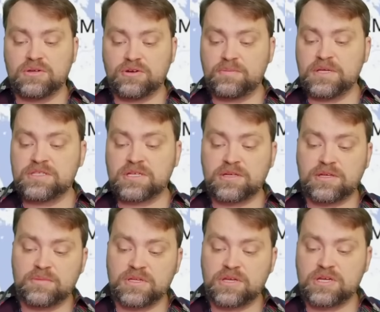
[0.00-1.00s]
European
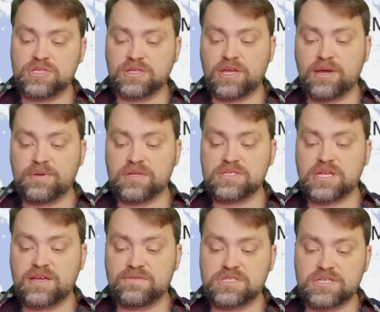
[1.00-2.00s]
telecommunication companies
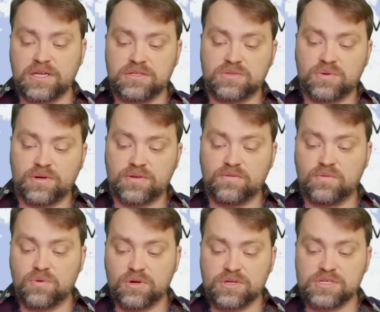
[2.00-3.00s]
have said drawing
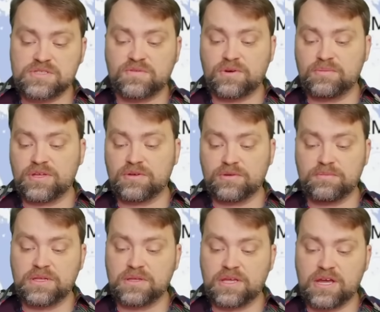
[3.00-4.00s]
warnings from the
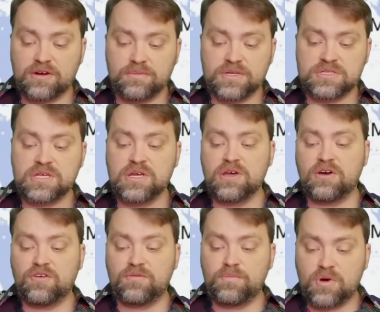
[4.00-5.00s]
European governments
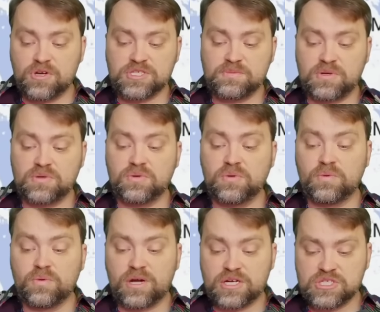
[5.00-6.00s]
of possible
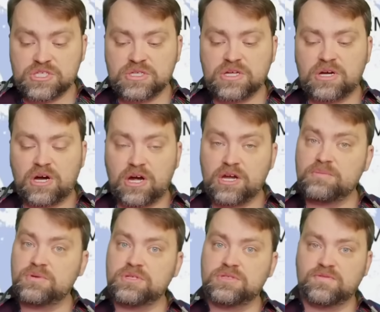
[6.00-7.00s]
Russian
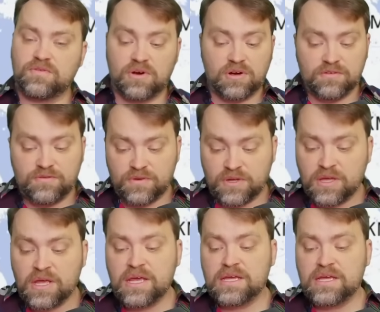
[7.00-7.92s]
hybrid warfare